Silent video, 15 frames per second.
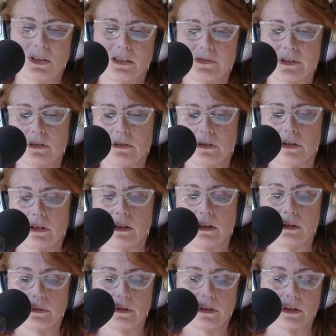whatever, turning
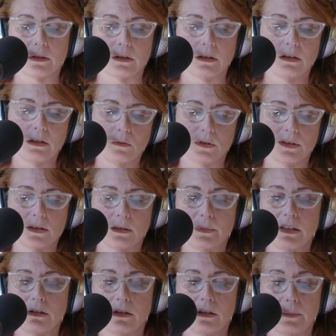into an hour. Was going to
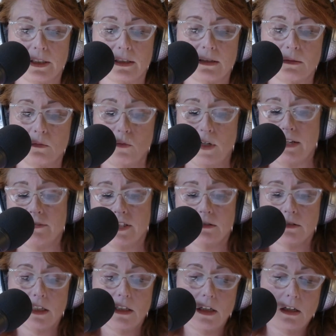be 30 minutes, whatever.
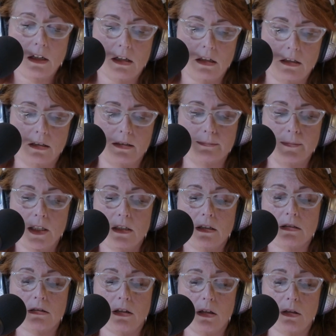
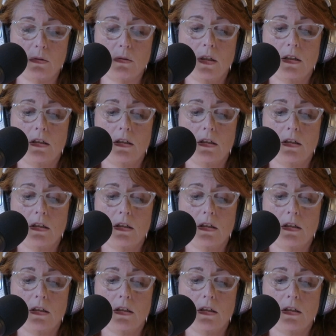So